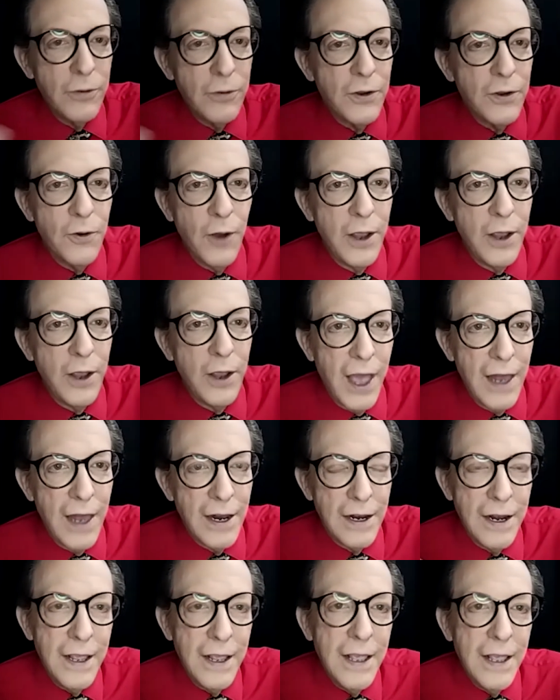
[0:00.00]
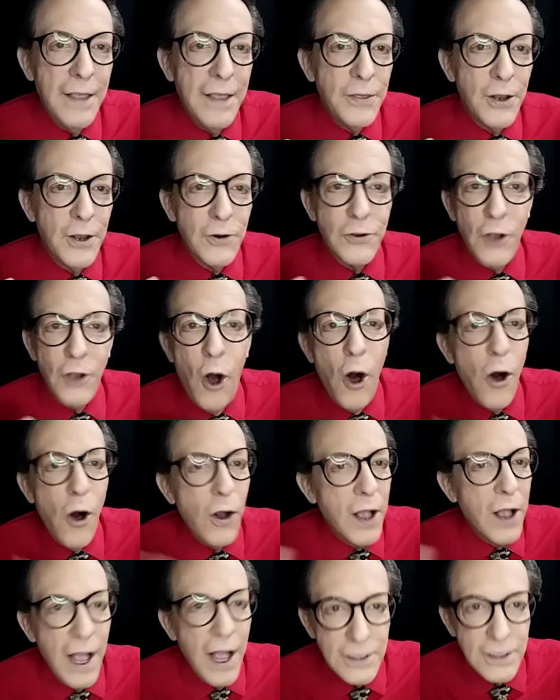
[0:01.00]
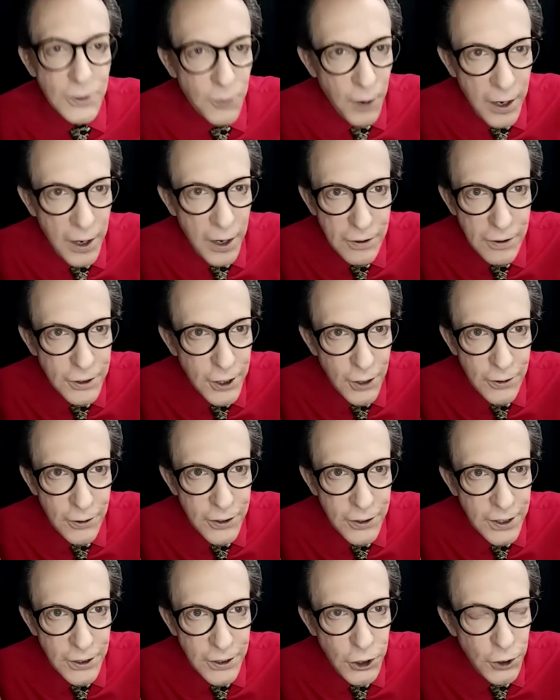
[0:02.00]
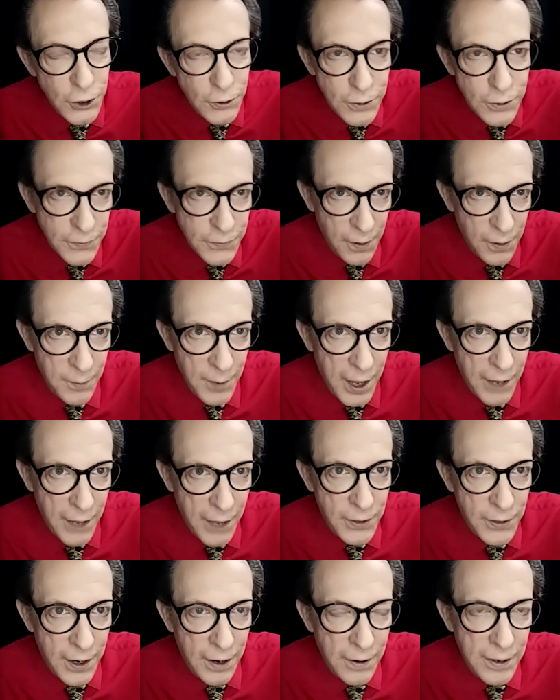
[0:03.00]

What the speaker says: and Gracie Allen. There's all kinds of radio shows to choose from out there,